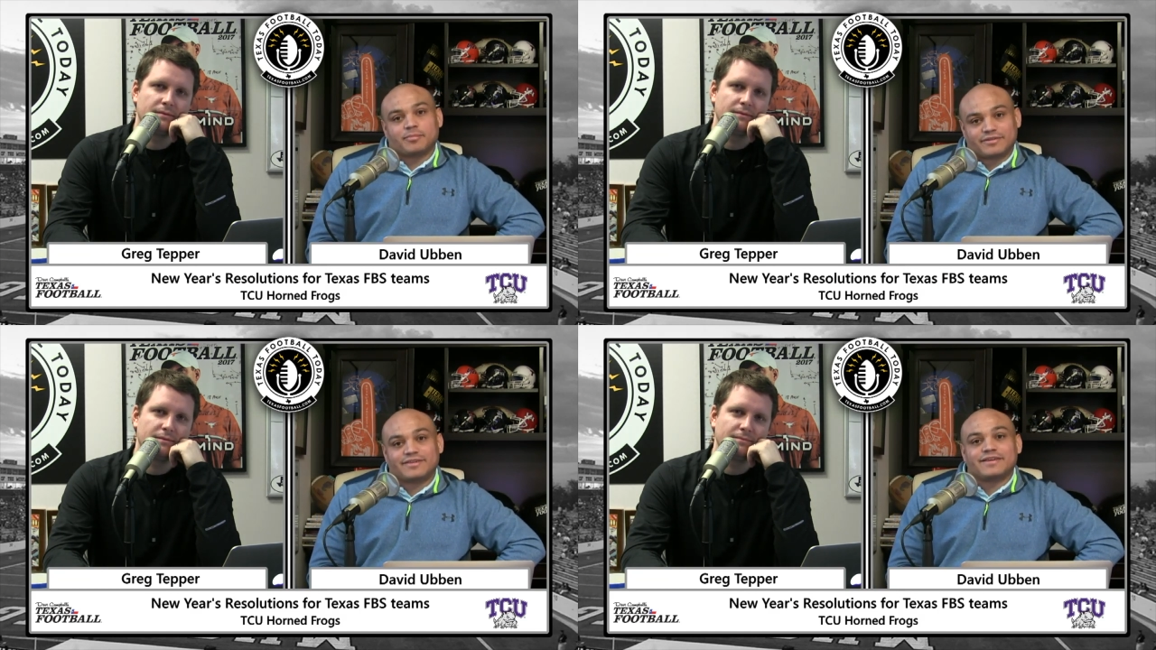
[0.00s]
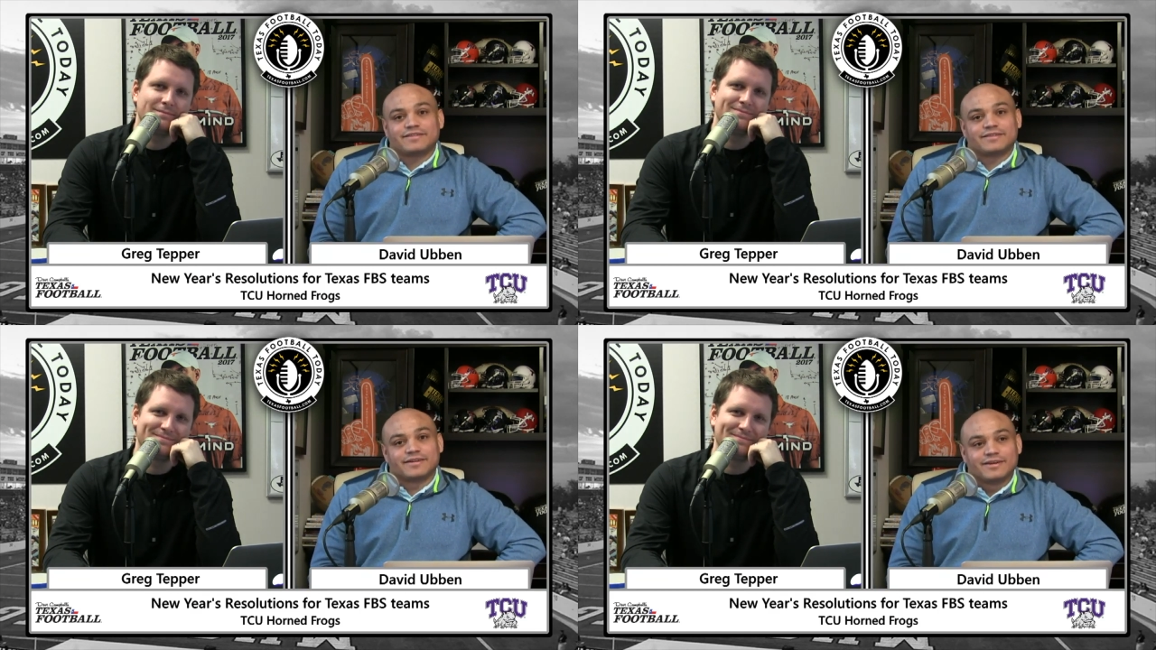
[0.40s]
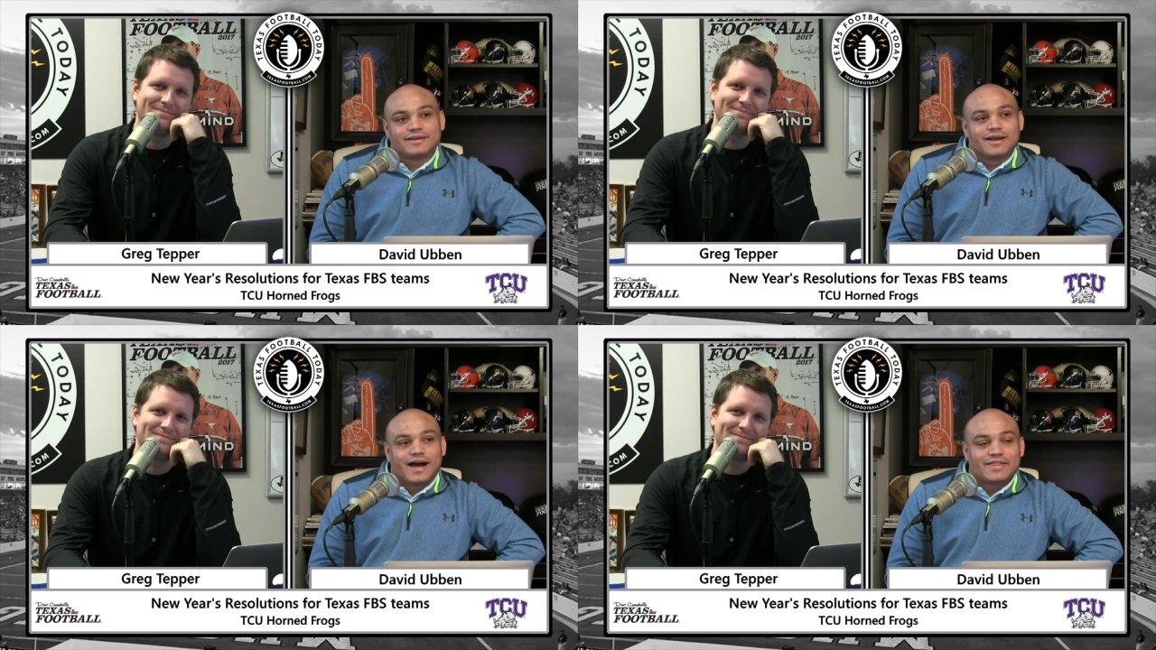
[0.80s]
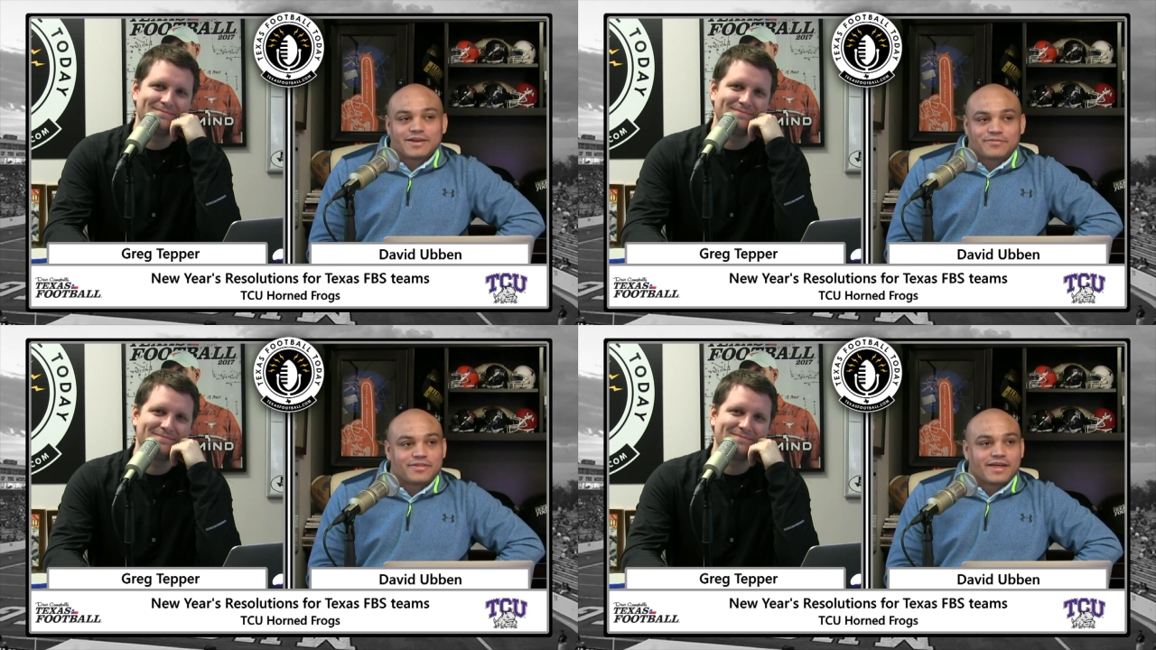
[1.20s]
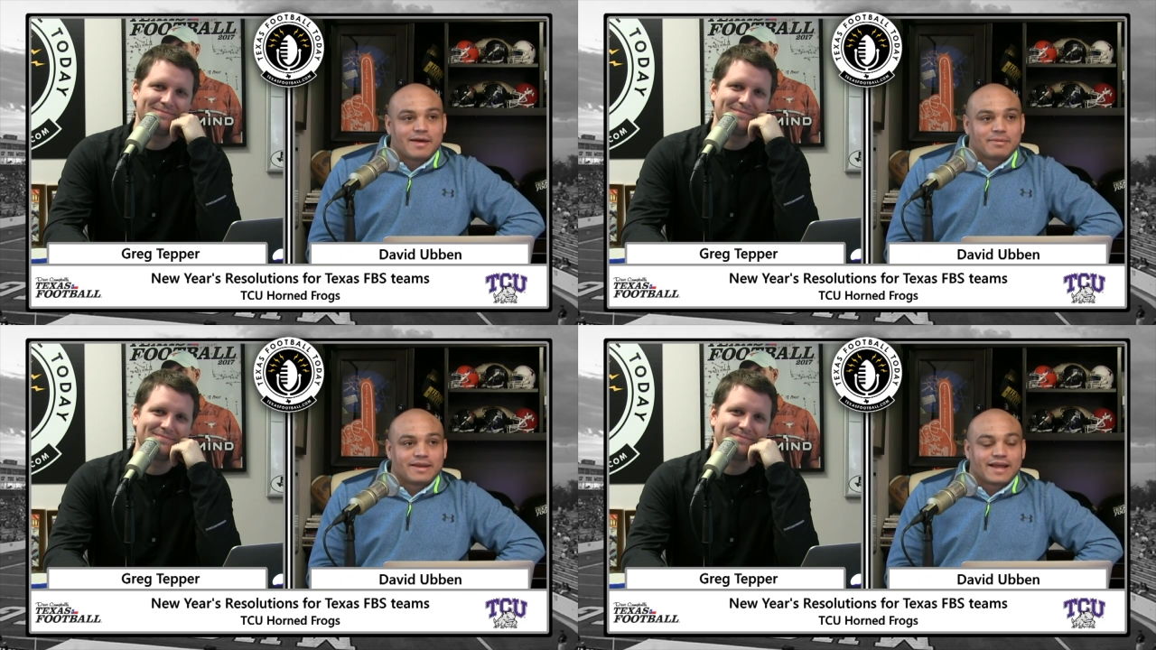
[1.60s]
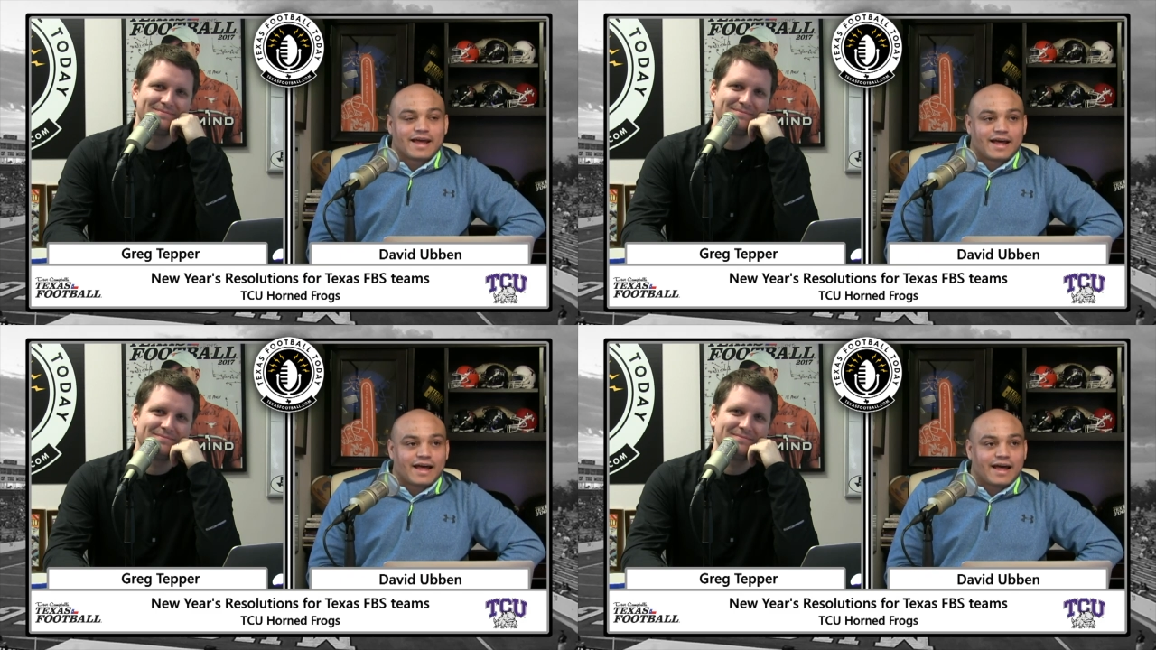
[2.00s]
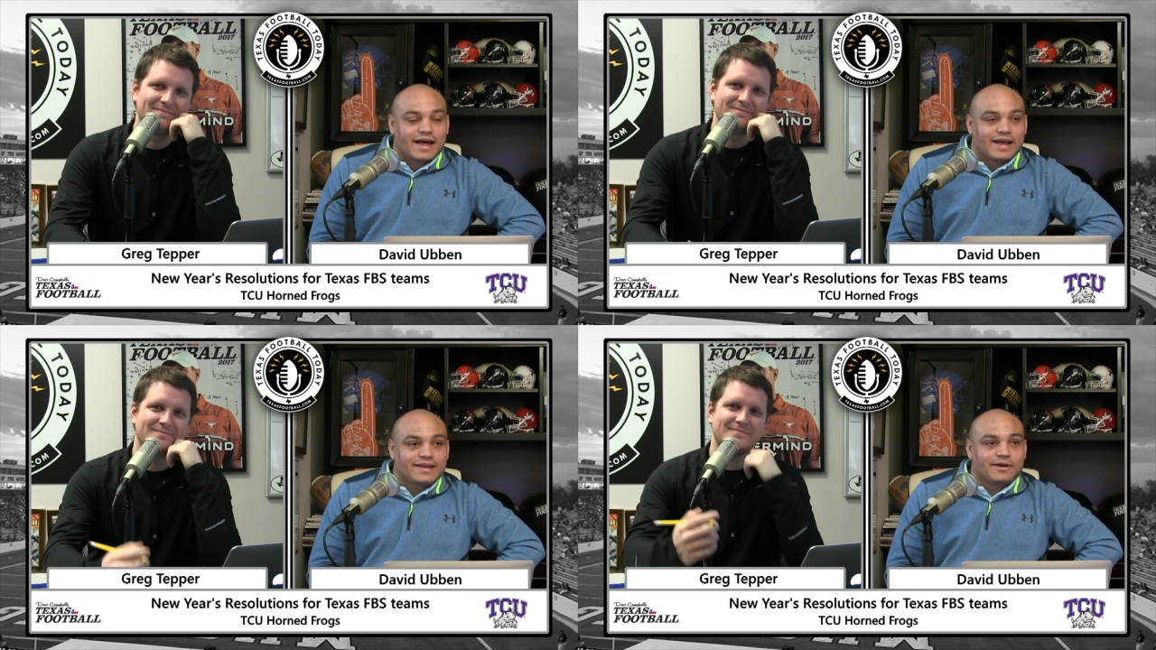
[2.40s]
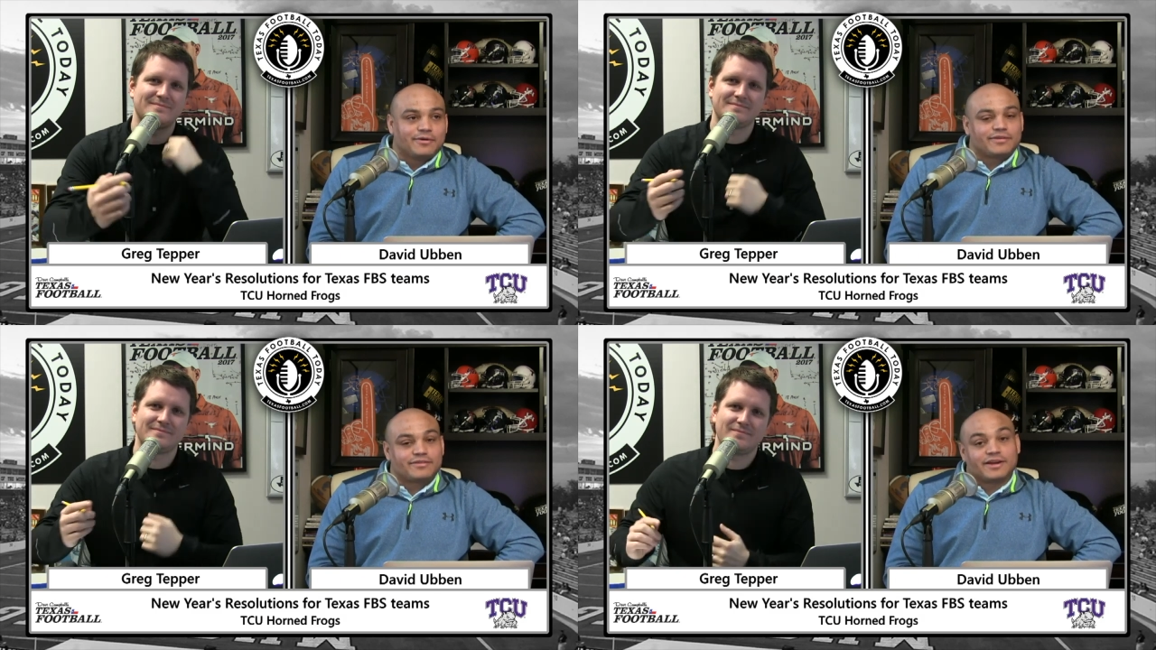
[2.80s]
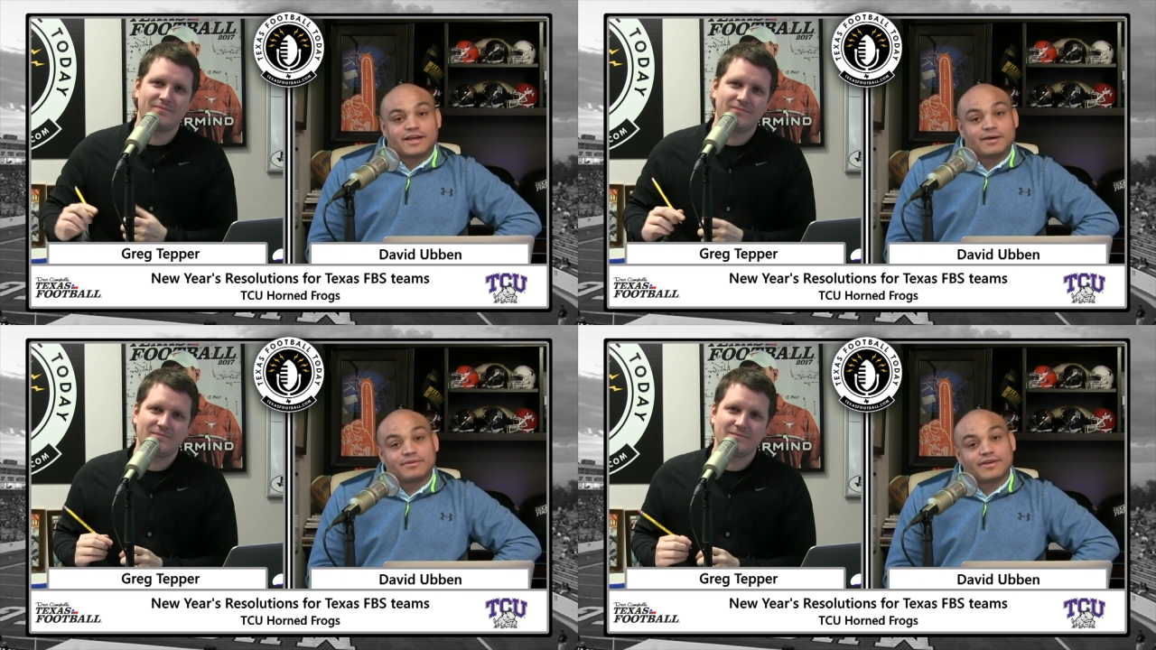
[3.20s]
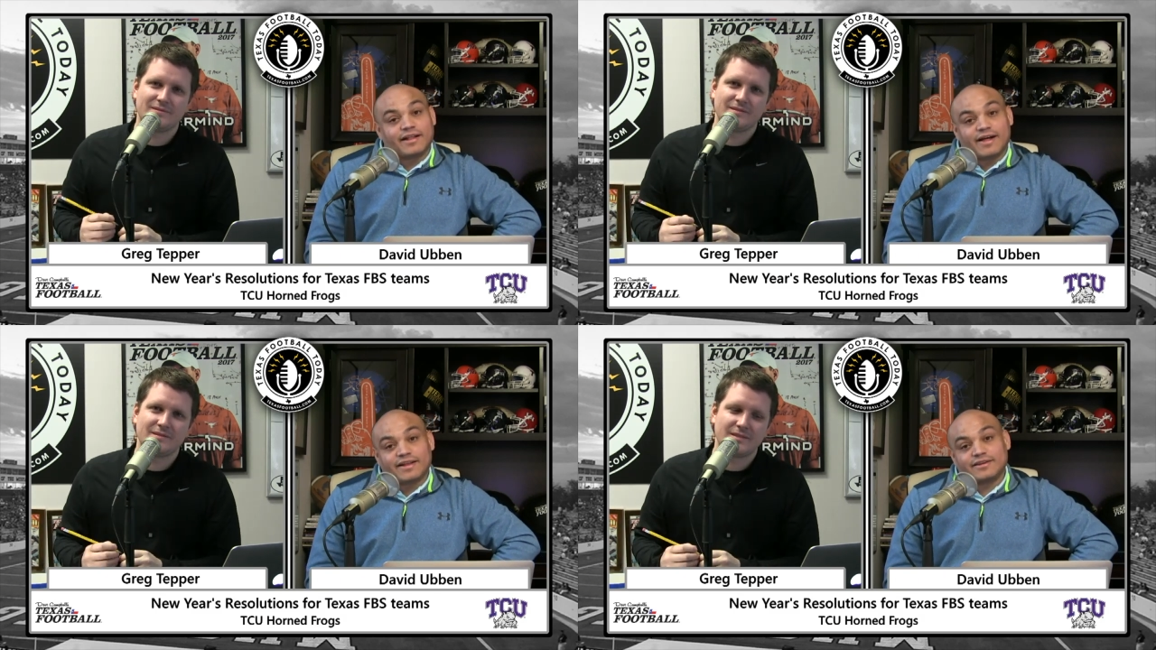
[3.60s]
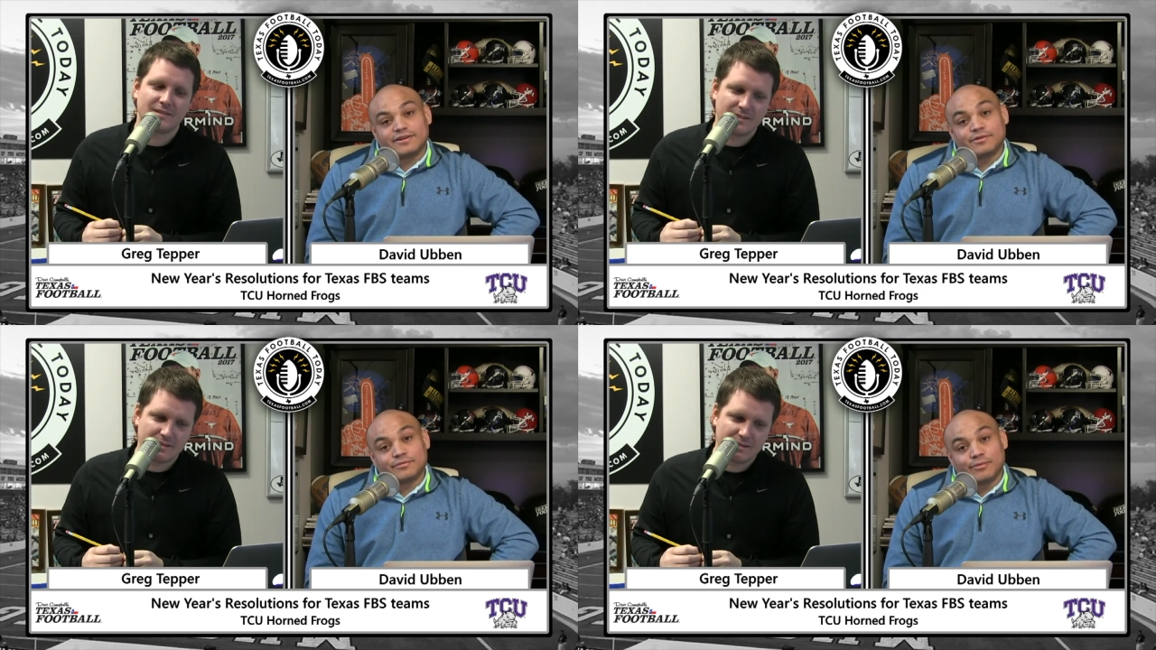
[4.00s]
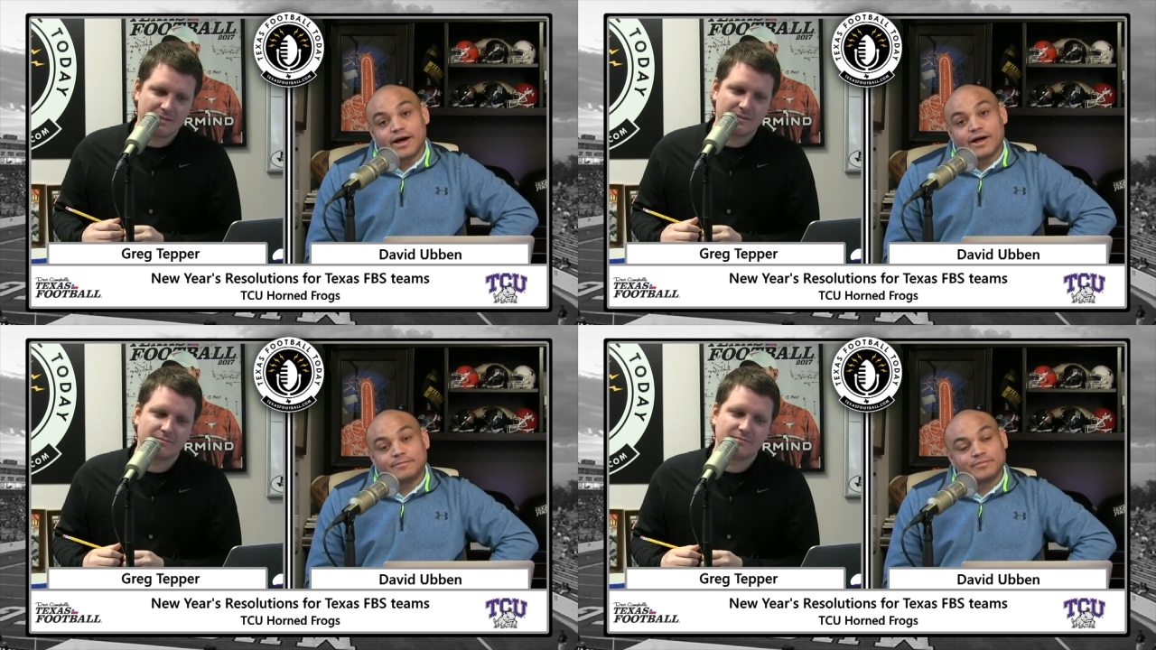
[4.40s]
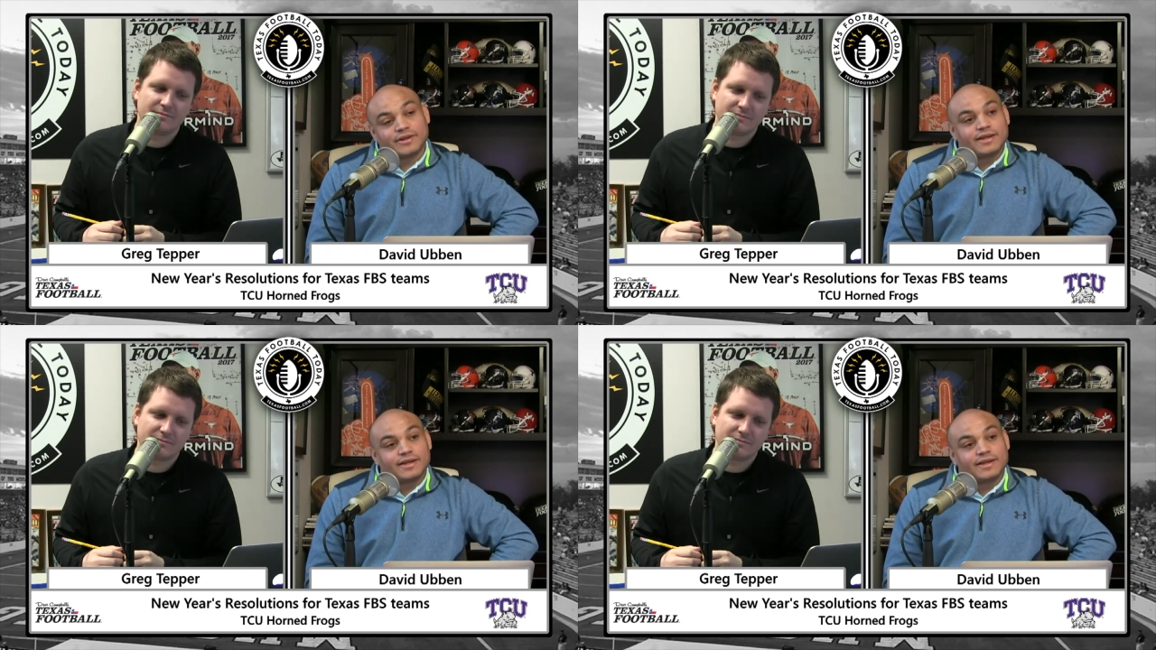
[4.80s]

Speaker 1: season, mm-hmm. I think, for them. And uh, you know, Sonny Cumbie's got a lot to do as well